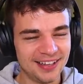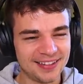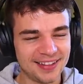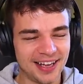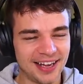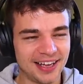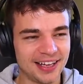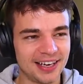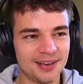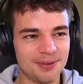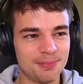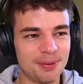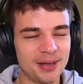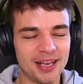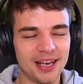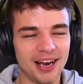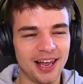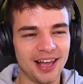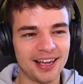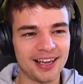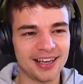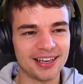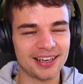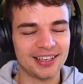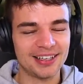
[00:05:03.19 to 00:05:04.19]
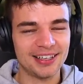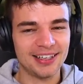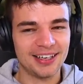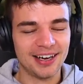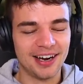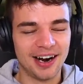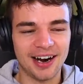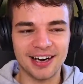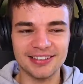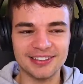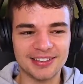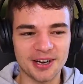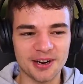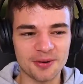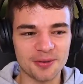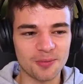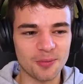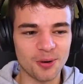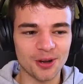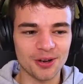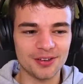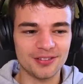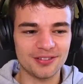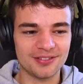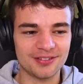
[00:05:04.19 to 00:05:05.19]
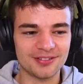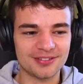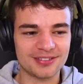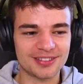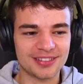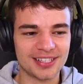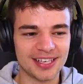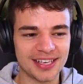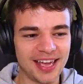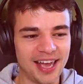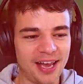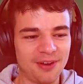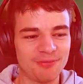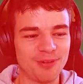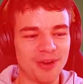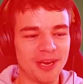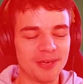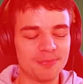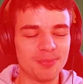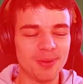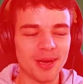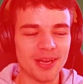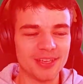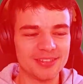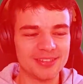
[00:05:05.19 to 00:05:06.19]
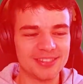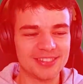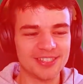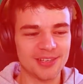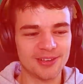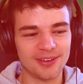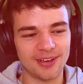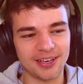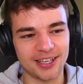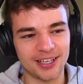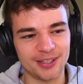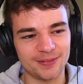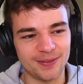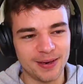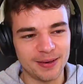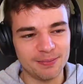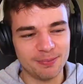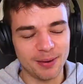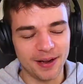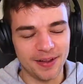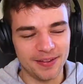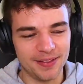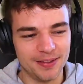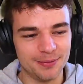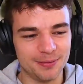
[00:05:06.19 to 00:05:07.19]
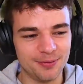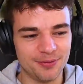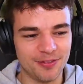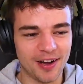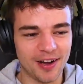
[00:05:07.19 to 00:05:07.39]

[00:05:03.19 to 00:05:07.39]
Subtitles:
They're going to be like, I don't want to get red buttons, so I'm going to red button them